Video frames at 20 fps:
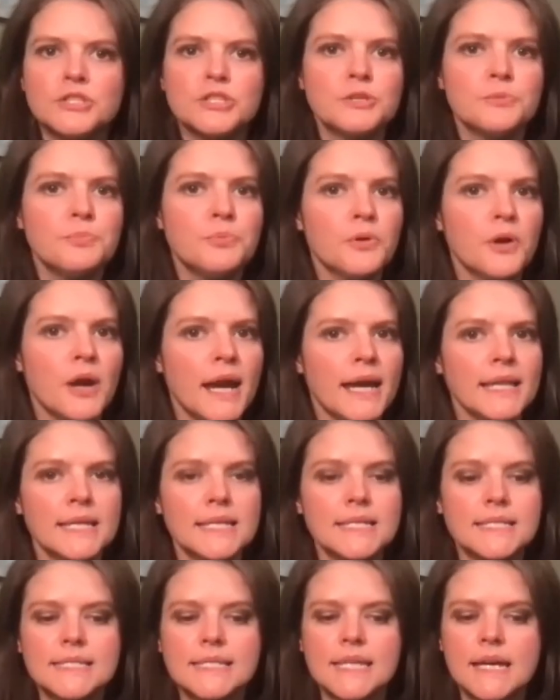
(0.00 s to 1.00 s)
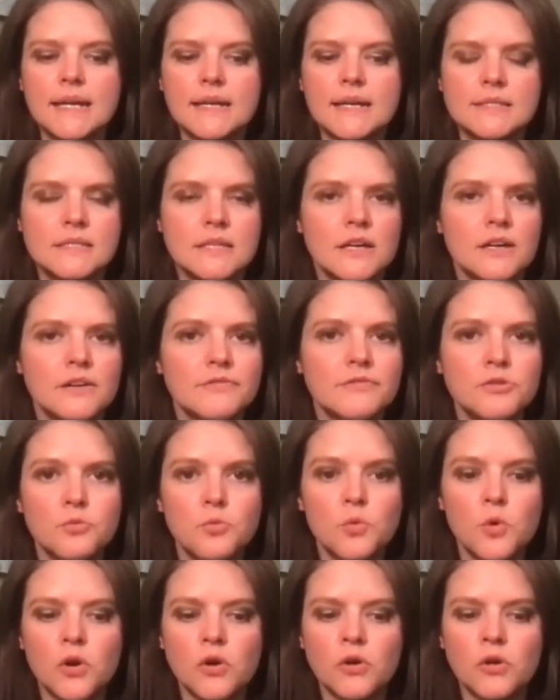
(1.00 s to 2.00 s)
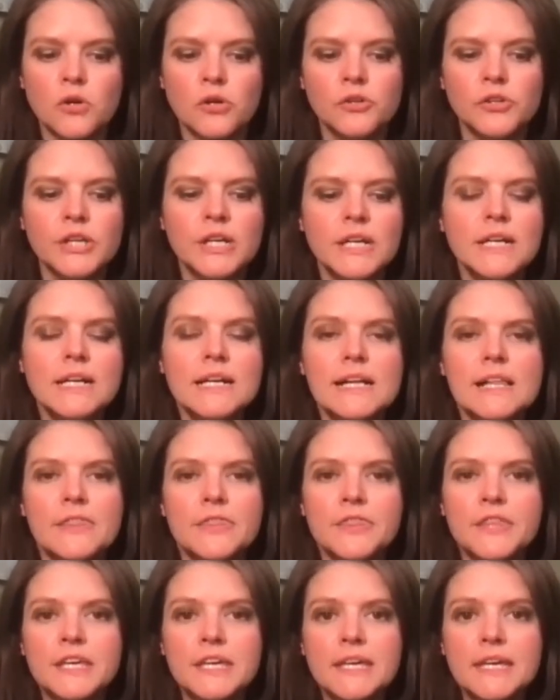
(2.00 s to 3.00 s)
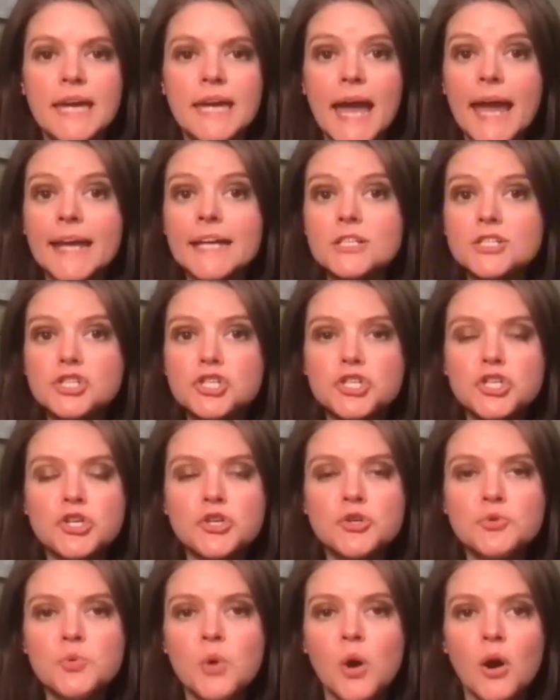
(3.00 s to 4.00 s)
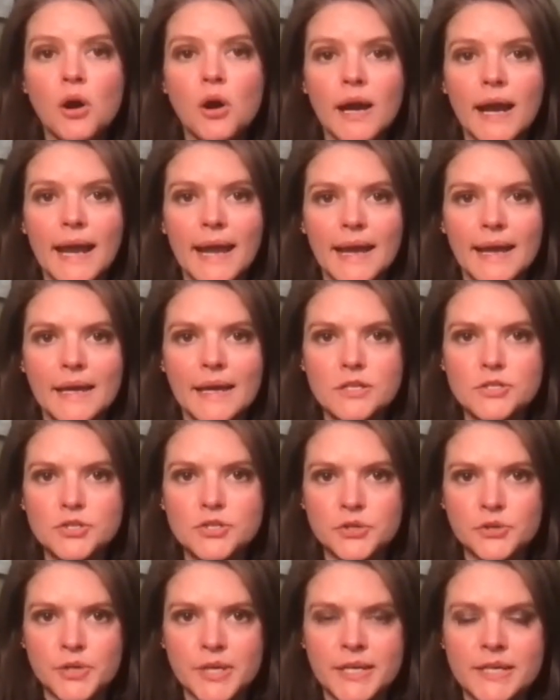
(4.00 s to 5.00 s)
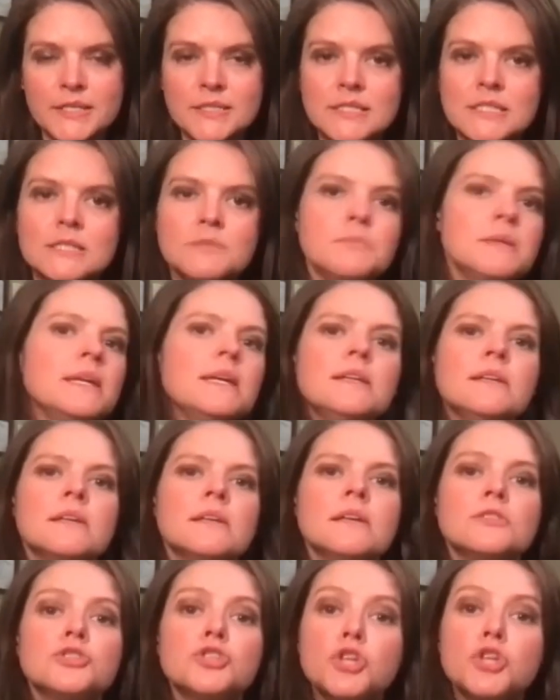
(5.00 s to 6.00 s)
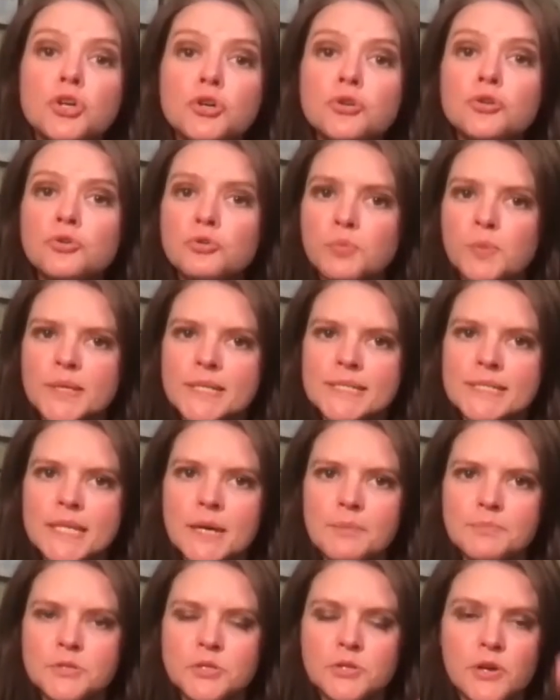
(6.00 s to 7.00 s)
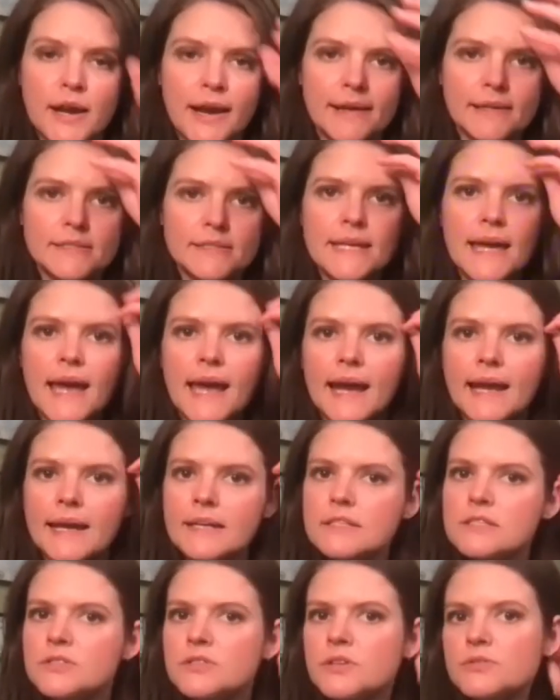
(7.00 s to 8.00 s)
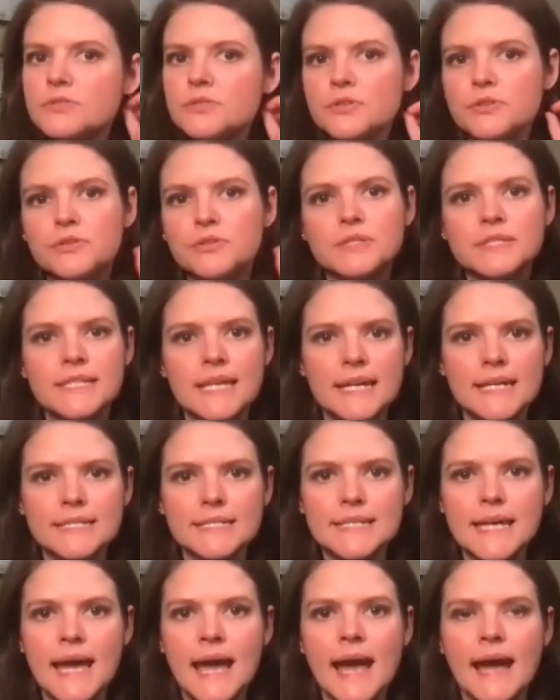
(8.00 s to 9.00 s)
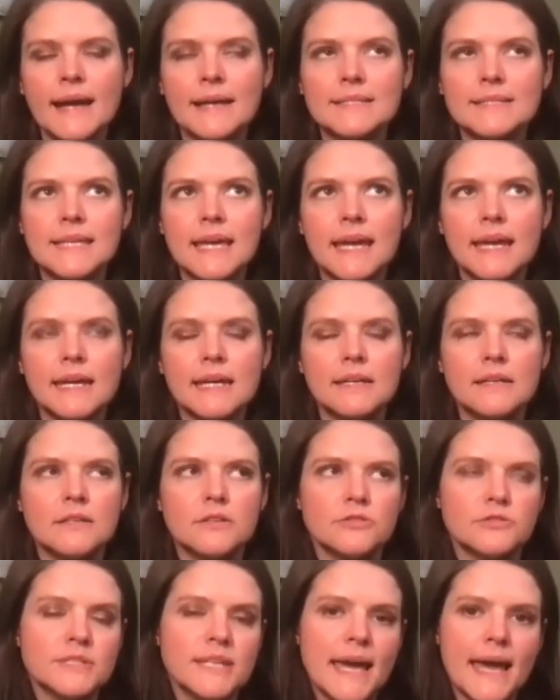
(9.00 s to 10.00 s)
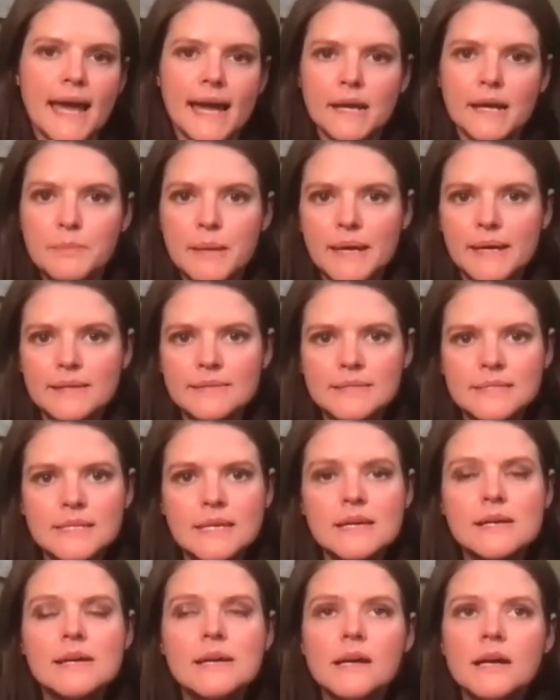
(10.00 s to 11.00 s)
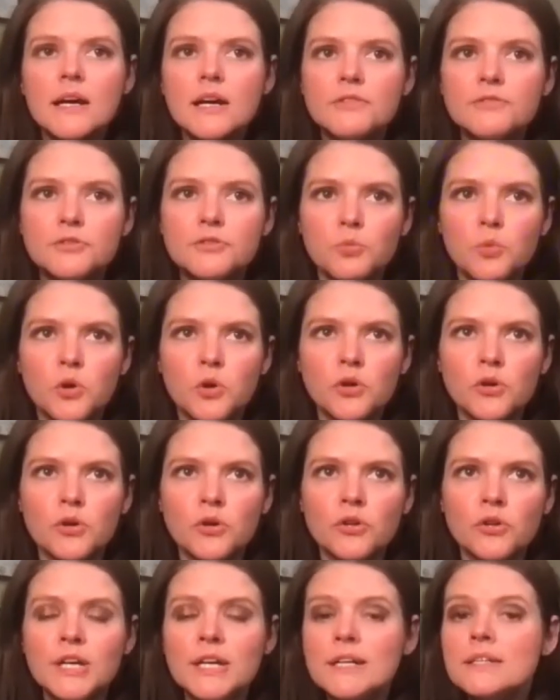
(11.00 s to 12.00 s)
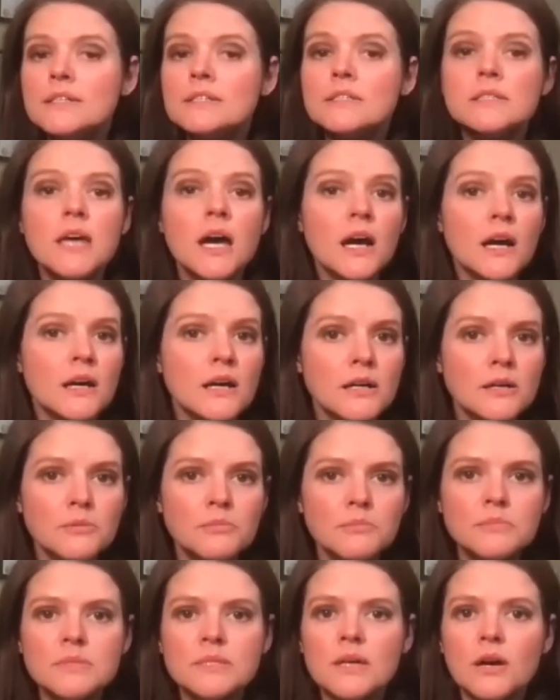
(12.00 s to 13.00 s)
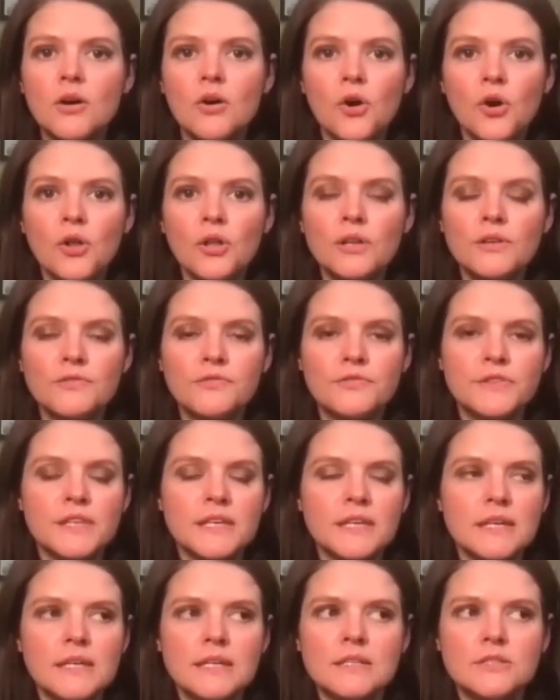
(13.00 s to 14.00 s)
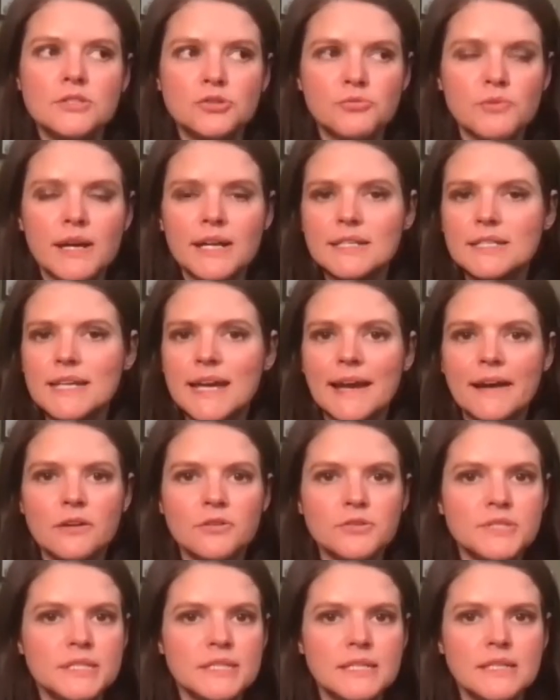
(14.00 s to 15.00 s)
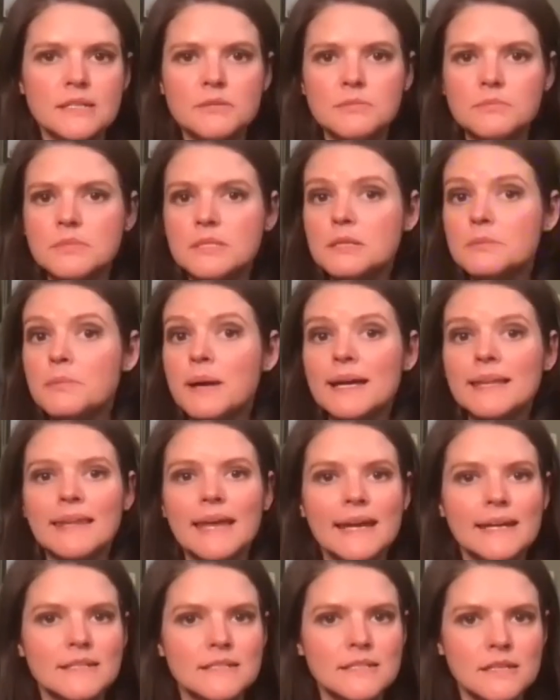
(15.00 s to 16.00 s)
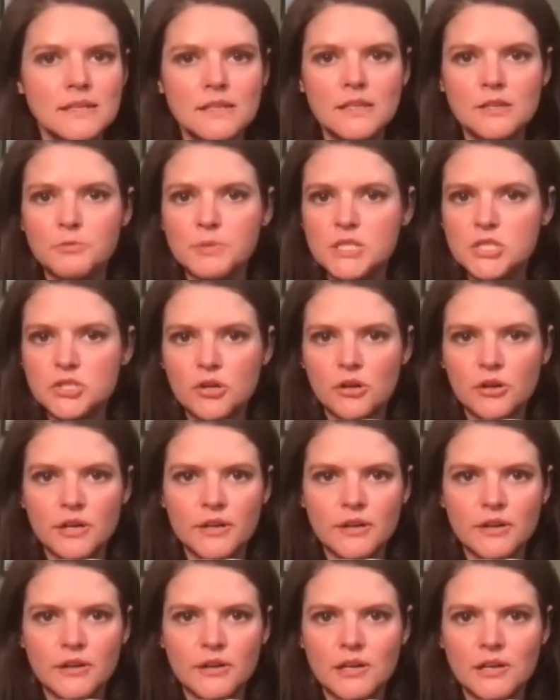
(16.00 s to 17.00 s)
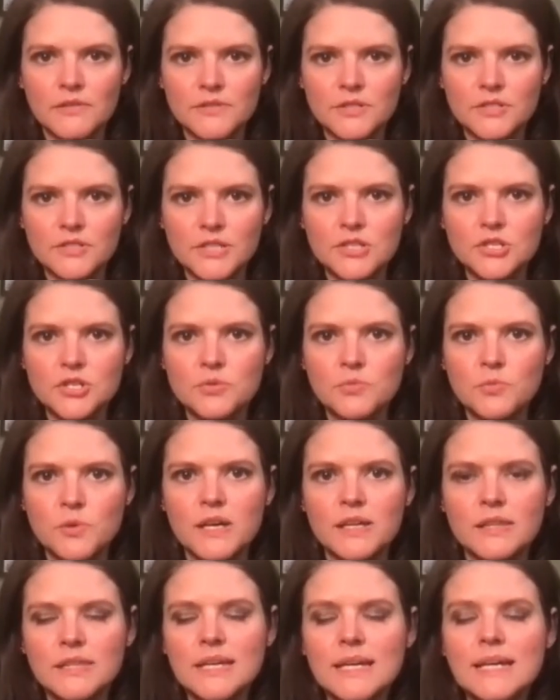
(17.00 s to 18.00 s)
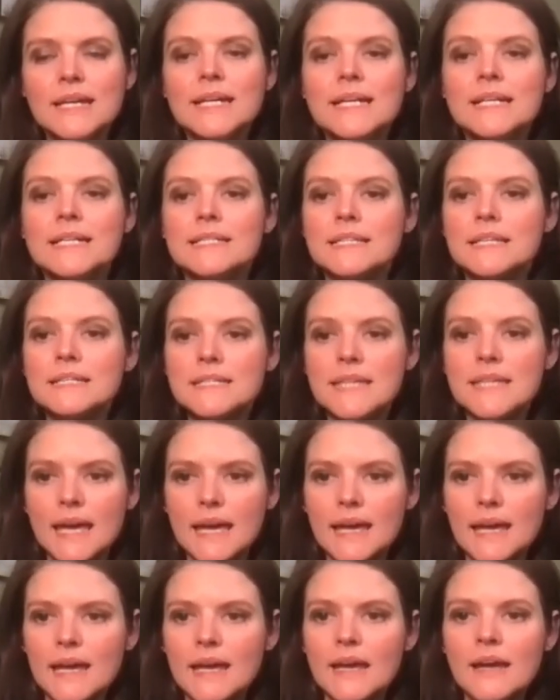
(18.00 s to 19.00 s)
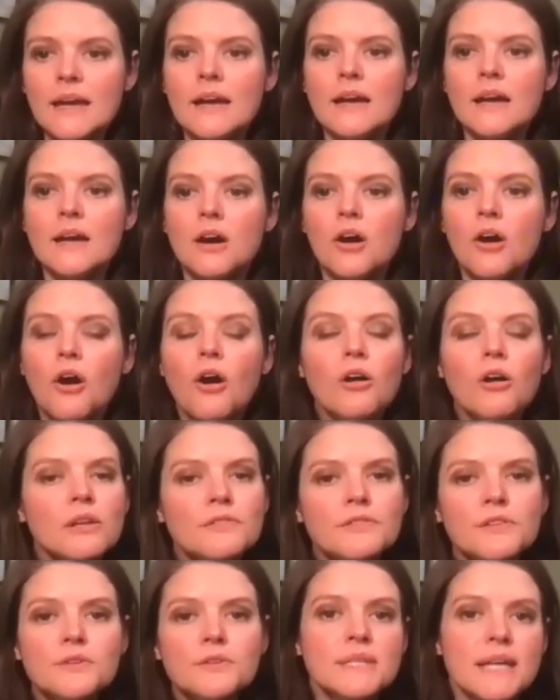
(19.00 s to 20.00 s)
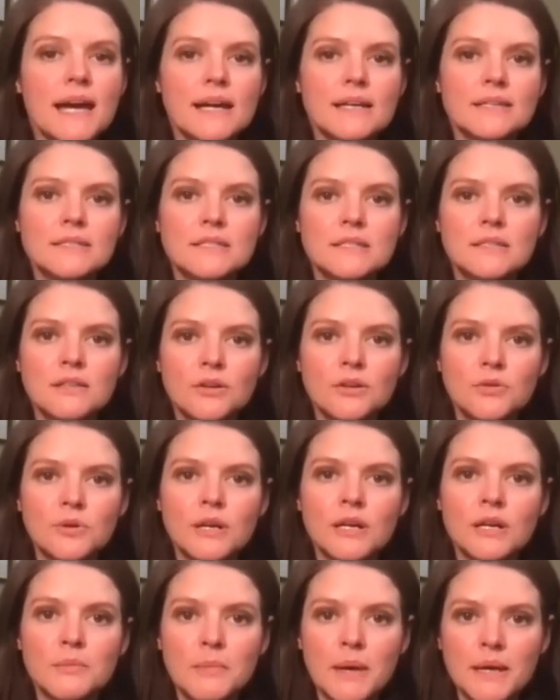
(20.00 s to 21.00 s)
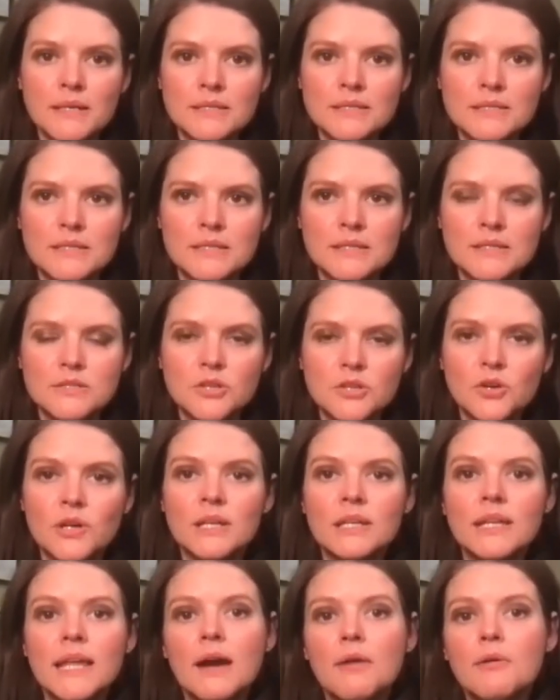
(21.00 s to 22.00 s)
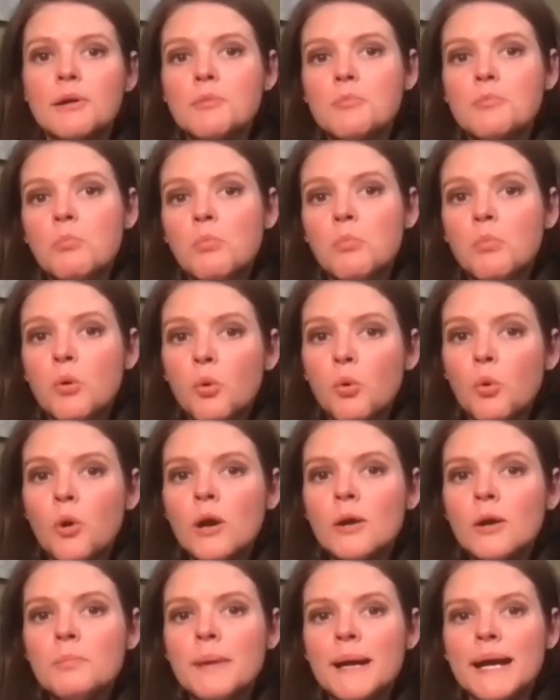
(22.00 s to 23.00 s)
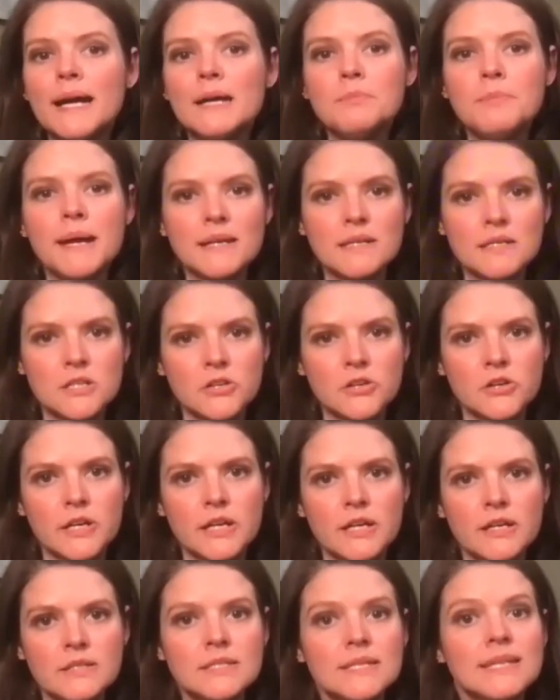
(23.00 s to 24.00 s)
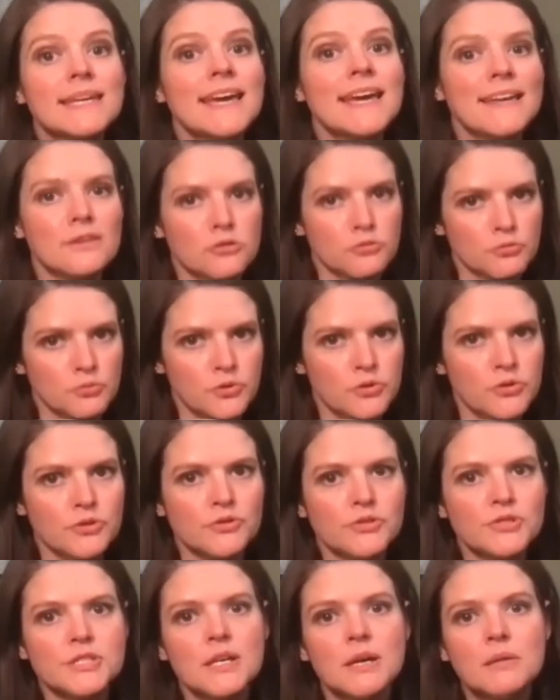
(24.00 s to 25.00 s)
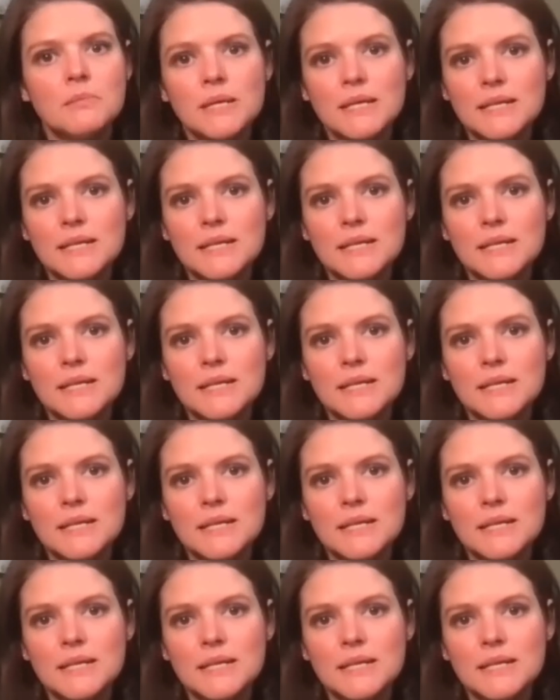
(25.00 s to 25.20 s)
the Prilosex of the world, the H2RAs, your histamine 2 receptor antagonists. Those are your Xantax and your Tagamets of the world. Tums, all of the direct calciums, the Mylanta that we started our conversation with today, all of those acid lowering medicines are allowing more bad bacteria to get through your stomach